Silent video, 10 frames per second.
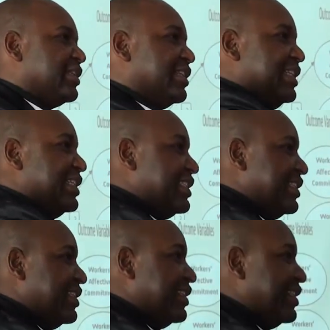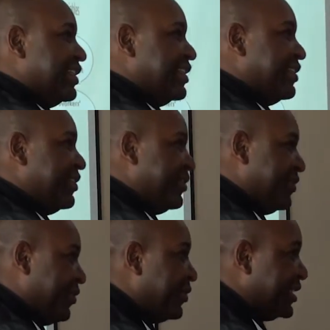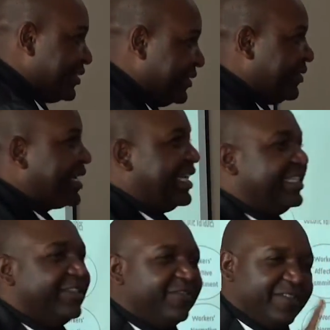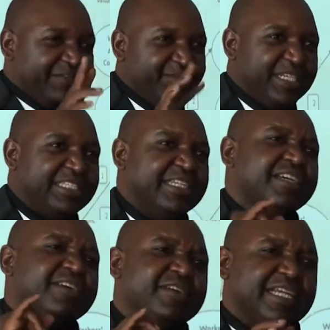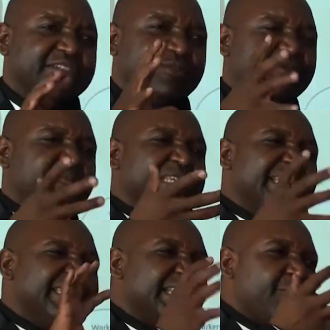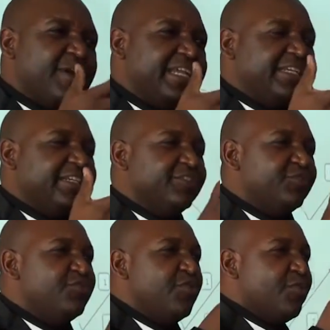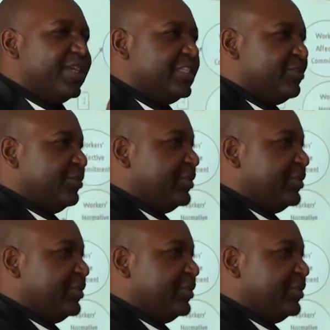Yes. Oh, it's all right. 5 minutes. All right. The easier way to know what to